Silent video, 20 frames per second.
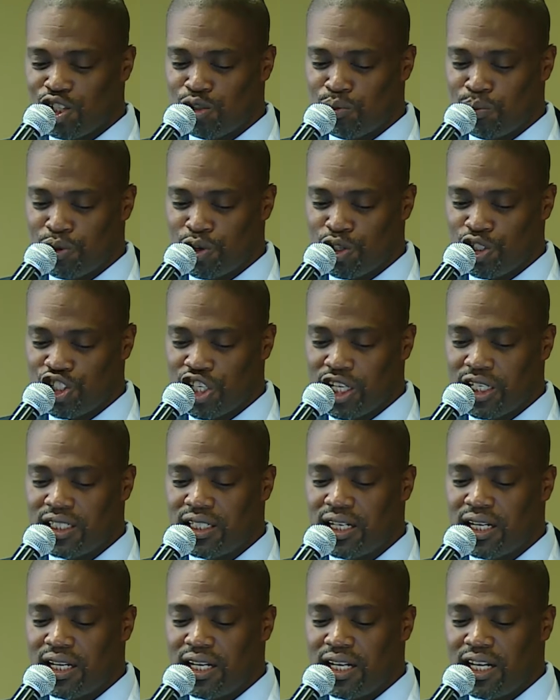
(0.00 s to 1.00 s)

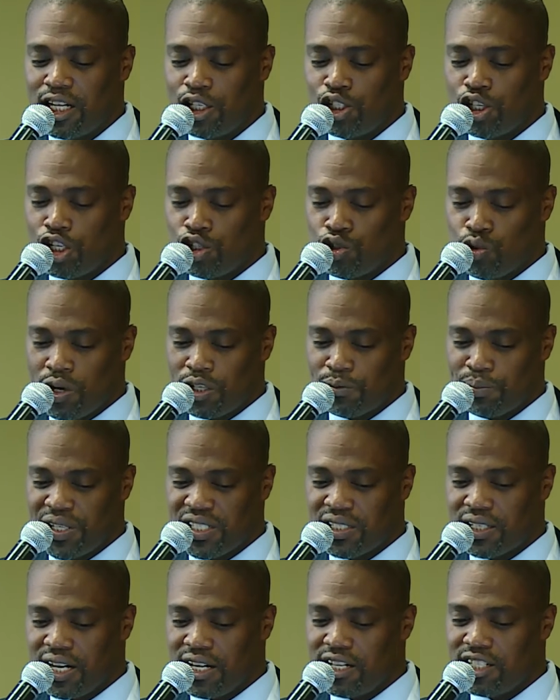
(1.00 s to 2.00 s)
project. It was
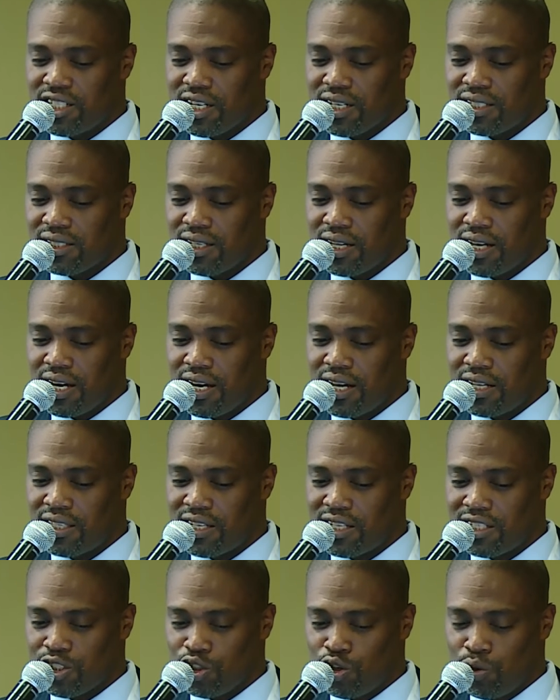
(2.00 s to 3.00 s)
basically just a
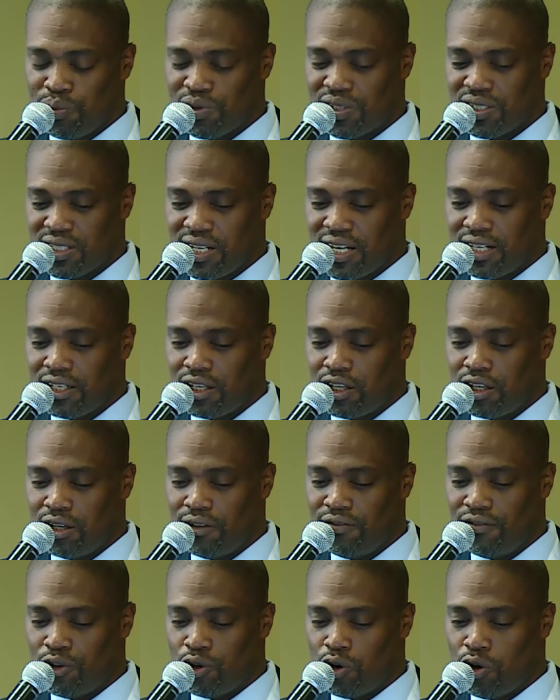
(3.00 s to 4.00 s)
desktop study,
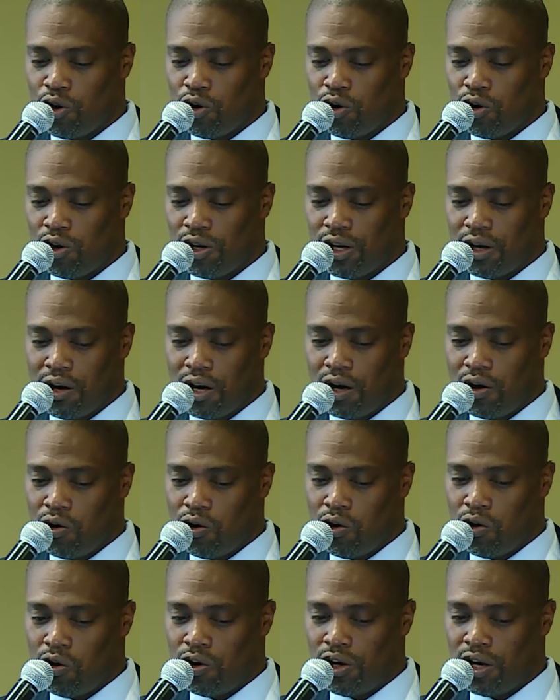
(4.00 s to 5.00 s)
even
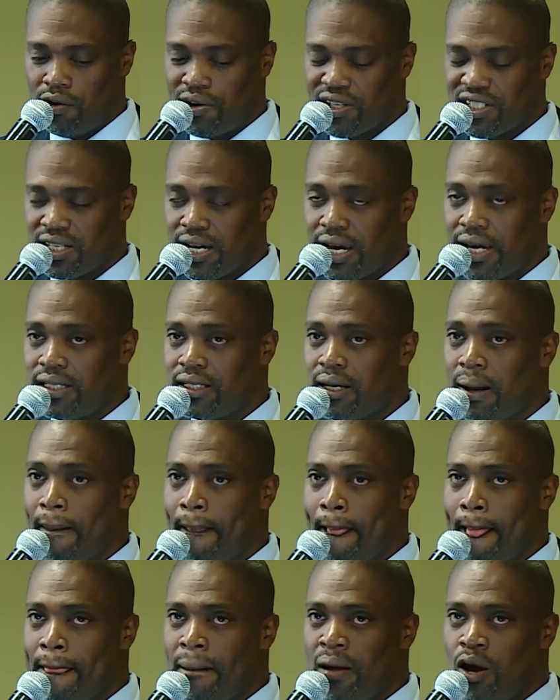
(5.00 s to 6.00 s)
on our site.
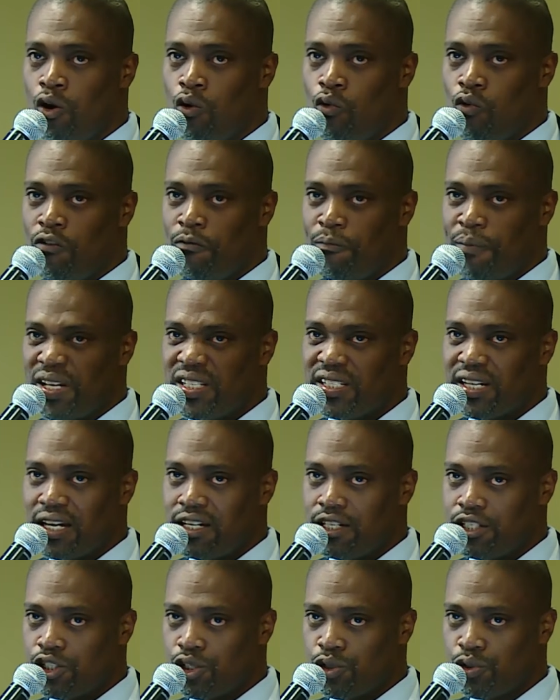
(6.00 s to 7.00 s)
We've
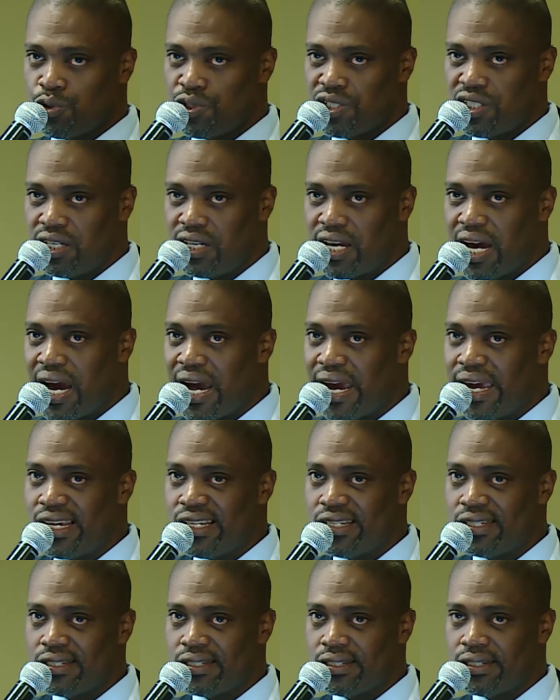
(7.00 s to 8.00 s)
basically
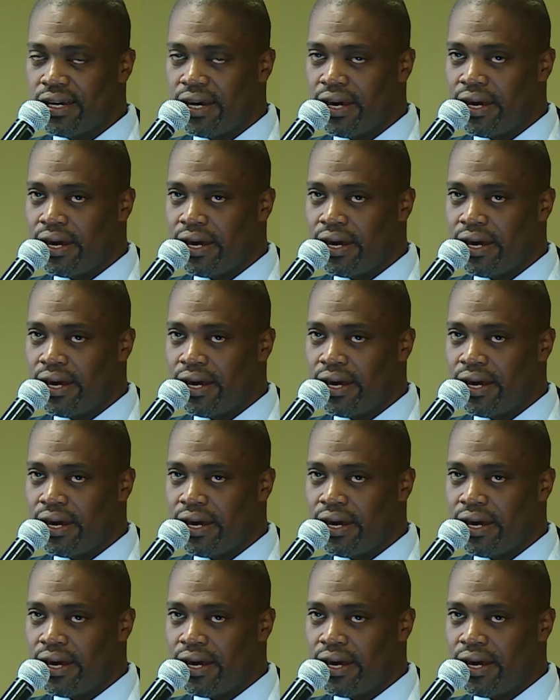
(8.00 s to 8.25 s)
scrutinized